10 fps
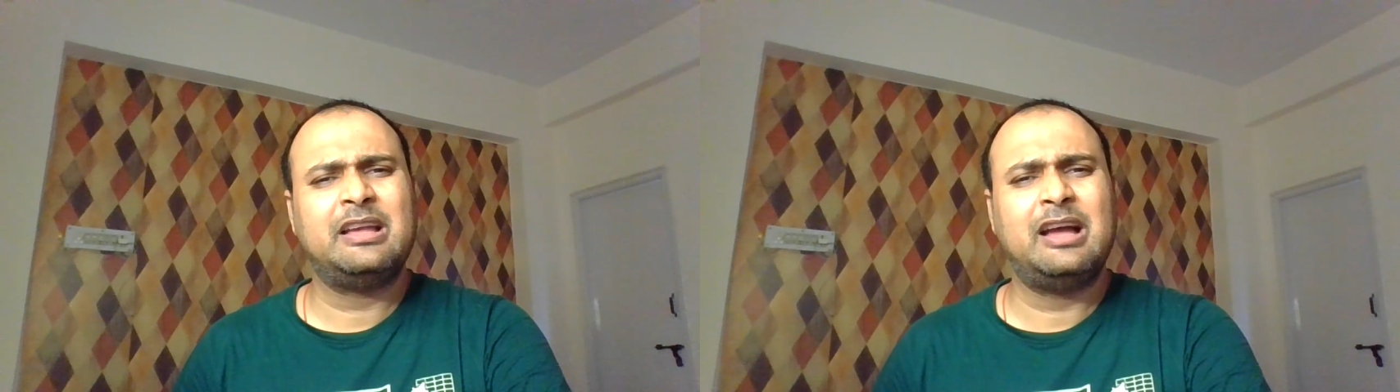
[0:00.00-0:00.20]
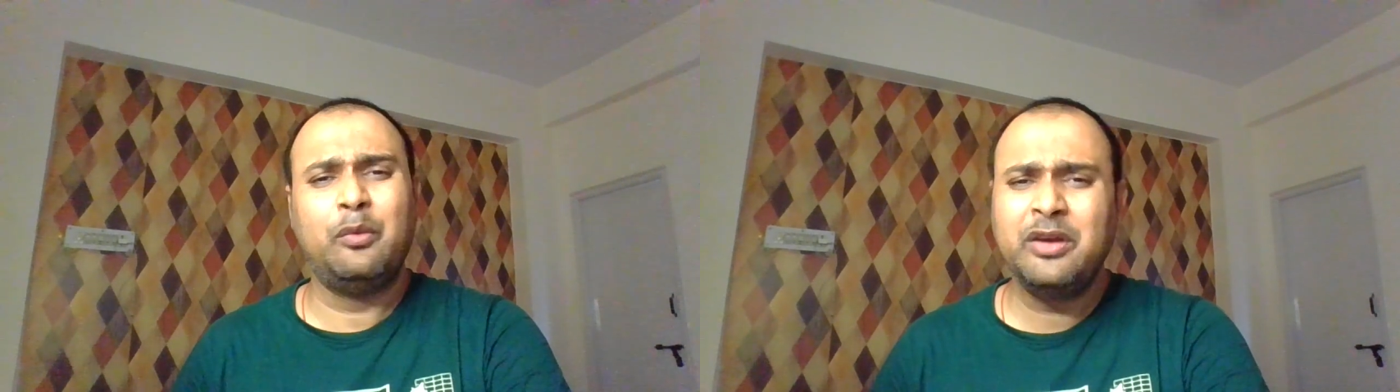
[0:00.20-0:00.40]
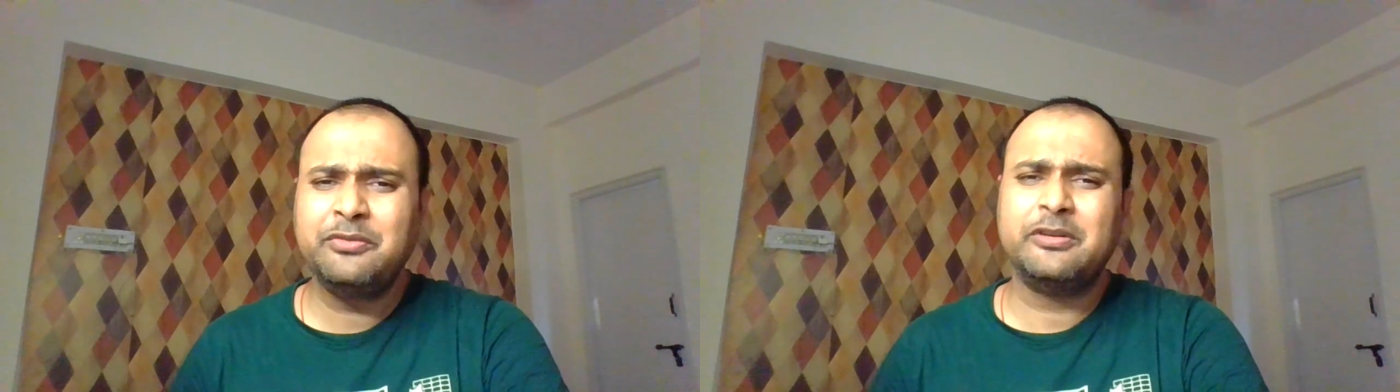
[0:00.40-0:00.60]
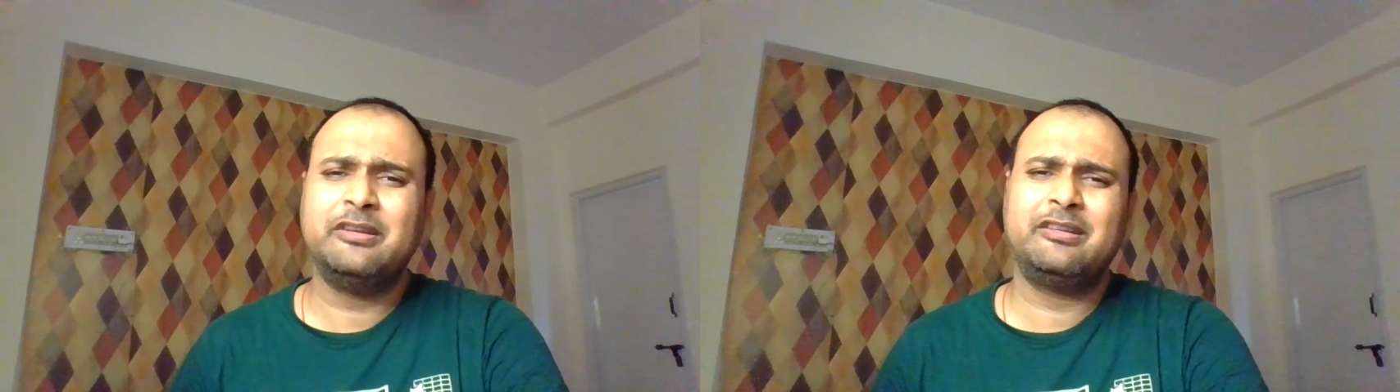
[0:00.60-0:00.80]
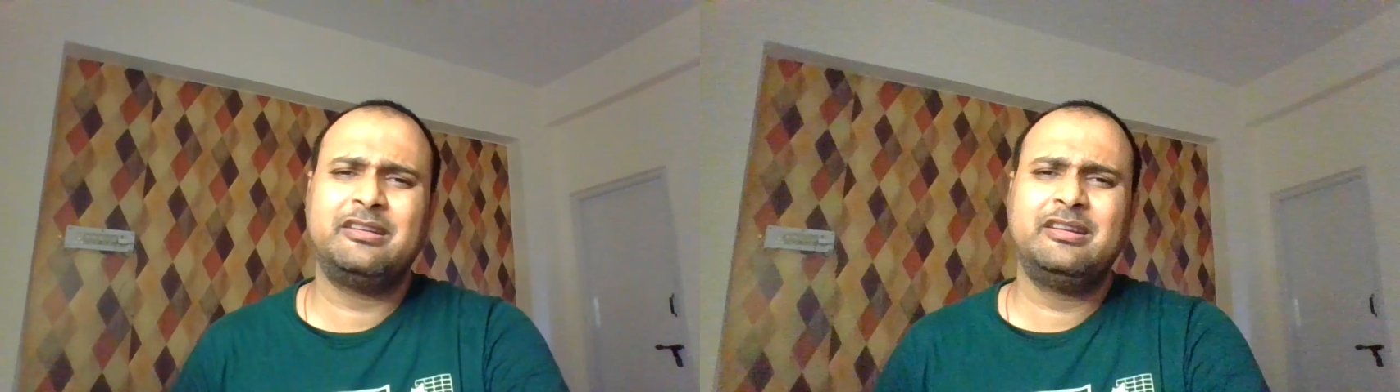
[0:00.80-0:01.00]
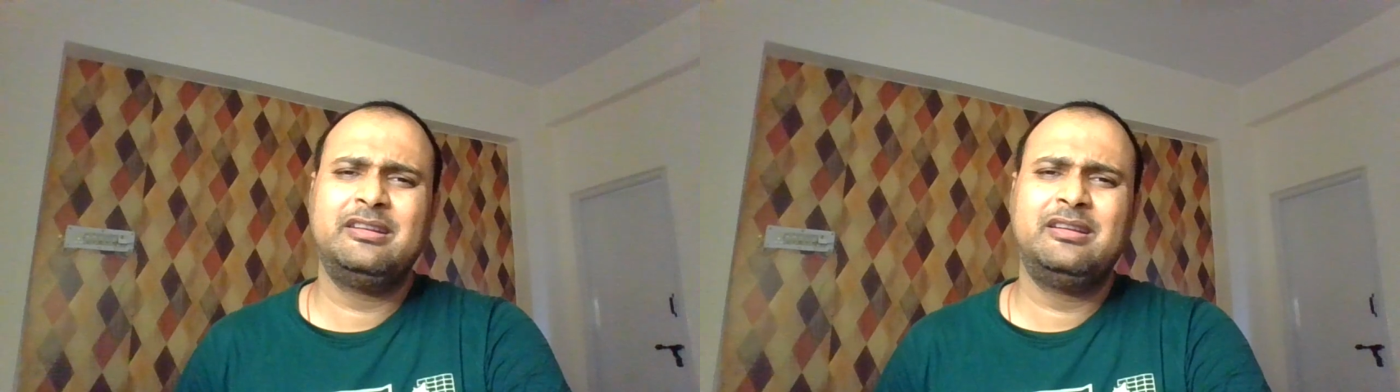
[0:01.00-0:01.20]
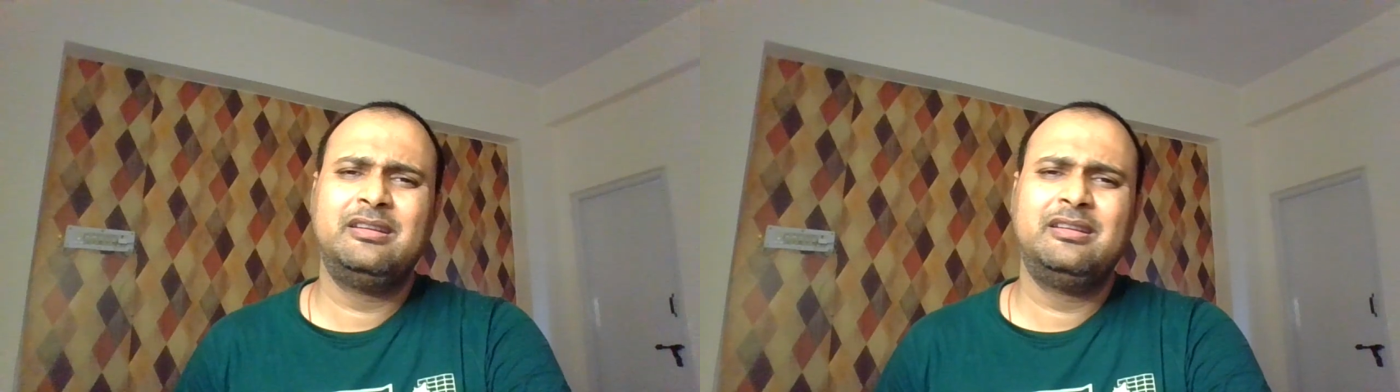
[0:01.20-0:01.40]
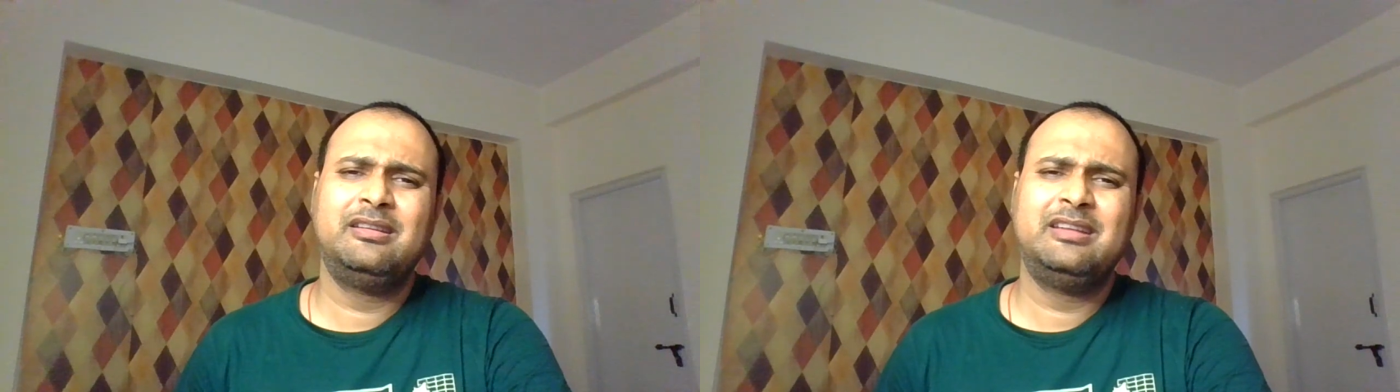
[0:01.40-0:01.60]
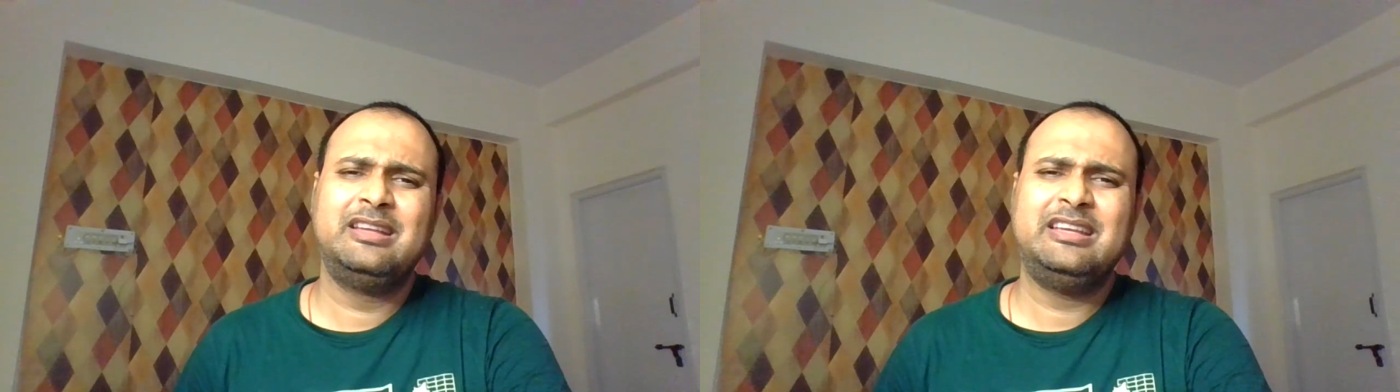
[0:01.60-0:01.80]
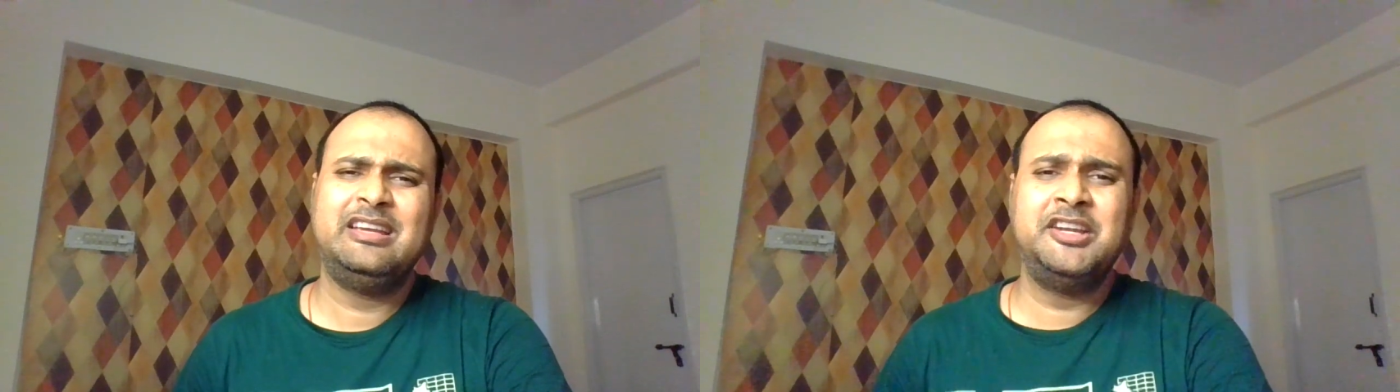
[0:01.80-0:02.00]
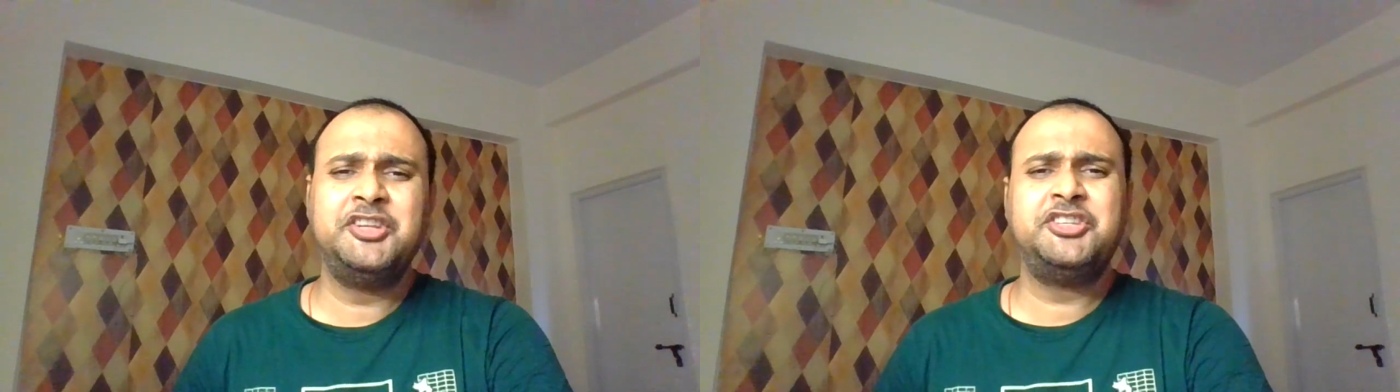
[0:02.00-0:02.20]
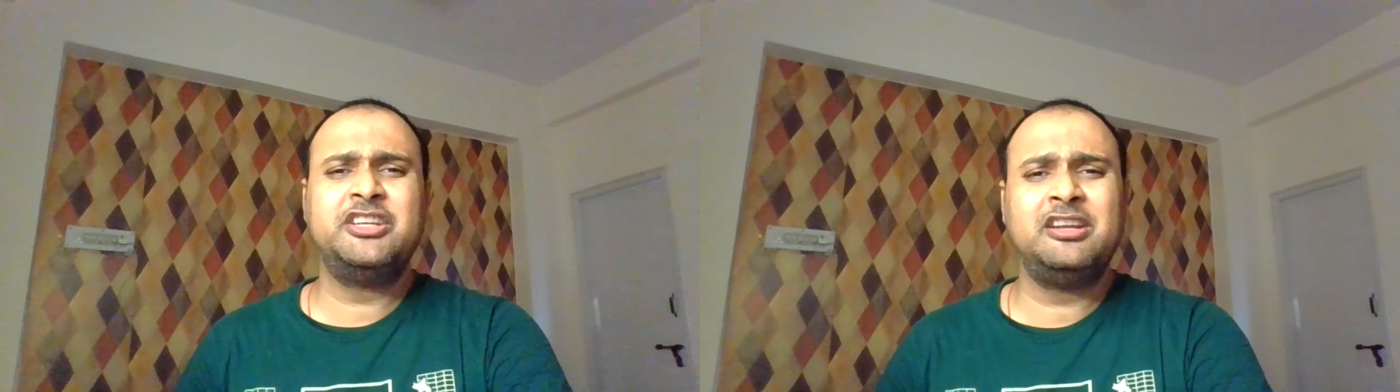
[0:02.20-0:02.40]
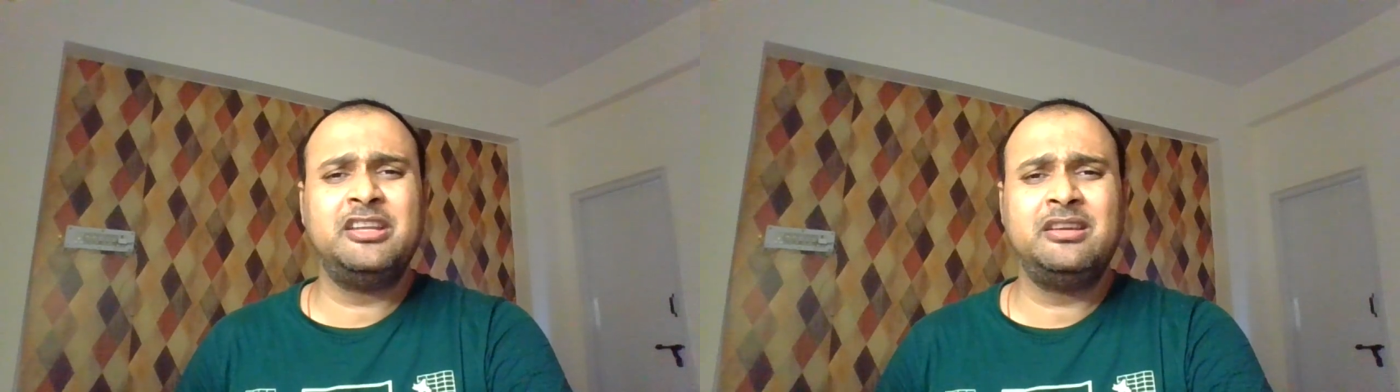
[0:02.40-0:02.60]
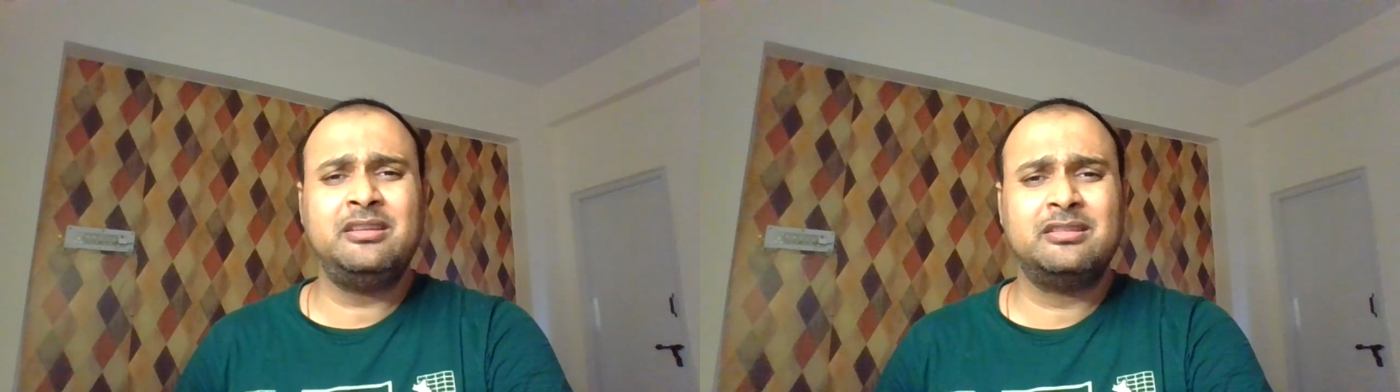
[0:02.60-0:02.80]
However, initially